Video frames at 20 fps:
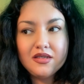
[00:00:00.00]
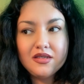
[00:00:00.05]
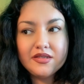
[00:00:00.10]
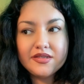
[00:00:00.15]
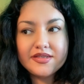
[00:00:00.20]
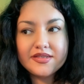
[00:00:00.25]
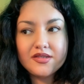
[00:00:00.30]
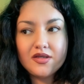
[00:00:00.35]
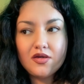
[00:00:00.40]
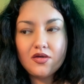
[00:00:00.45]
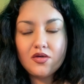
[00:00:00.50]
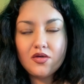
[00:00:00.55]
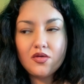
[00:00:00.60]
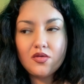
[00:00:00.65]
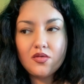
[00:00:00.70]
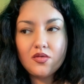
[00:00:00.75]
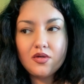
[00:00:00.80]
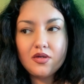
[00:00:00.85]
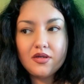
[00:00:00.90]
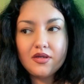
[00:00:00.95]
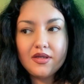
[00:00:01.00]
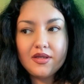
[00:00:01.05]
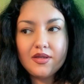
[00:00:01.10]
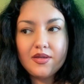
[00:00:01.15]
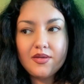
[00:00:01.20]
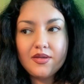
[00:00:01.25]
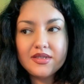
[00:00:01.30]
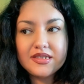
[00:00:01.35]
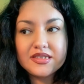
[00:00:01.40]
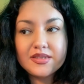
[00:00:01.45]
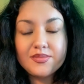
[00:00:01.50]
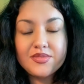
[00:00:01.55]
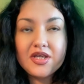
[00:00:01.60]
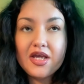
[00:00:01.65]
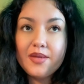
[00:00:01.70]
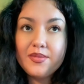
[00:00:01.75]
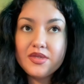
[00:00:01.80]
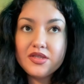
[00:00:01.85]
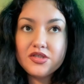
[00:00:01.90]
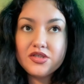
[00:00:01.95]
So
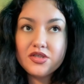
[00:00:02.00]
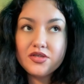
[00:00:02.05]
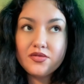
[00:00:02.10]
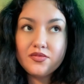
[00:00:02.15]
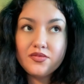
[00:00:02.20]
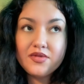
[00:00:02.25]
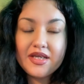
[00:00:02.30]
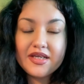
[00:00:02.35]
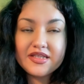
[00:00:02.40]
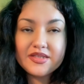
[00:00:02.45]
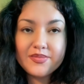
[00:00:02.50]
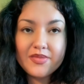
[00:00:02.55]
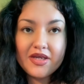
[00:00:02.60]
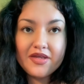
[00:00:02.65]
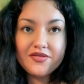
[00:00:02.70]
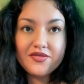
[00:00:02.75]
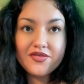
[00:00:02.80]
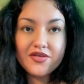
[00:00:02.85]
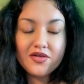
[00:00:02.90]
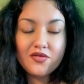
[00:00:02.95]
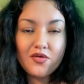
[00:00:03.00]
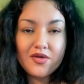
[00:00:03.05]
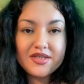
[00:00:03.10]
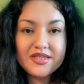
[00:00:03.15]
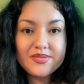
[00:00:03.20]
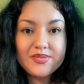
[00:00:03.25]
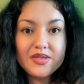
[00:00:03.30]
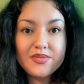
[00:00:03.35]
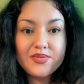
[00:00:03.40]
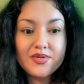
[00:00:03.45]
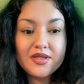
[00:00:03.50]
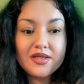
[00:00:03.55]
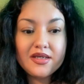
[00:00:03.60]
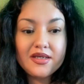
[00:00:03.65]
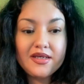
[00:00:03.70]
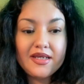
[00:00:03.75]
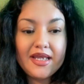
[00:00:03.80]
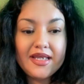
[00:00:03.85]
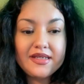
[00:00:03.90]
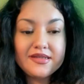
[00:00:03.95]
sometime in June next month, they're going to be
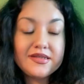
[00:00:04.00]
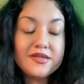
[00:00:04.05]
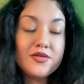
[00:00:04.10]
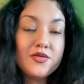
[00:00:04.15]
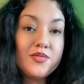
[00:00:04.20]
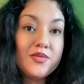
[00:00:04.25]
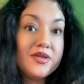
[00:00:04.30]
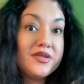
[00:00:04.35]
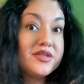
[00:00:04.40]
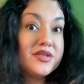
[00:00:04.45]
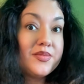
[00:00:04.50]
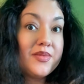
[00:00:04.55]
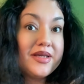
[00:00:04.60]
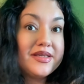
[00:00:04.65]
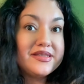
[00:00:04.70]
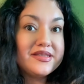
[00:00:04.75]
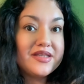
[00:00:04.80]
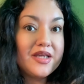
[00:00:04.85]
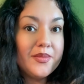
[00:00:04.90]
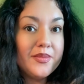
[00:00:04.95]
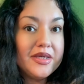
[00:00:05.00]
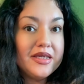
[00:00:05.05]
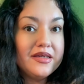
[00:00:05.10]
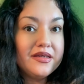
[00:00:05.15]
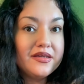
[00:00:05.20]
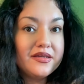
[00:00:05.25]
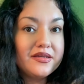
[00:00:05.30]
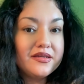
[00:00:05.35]
putting a tube into my stomach,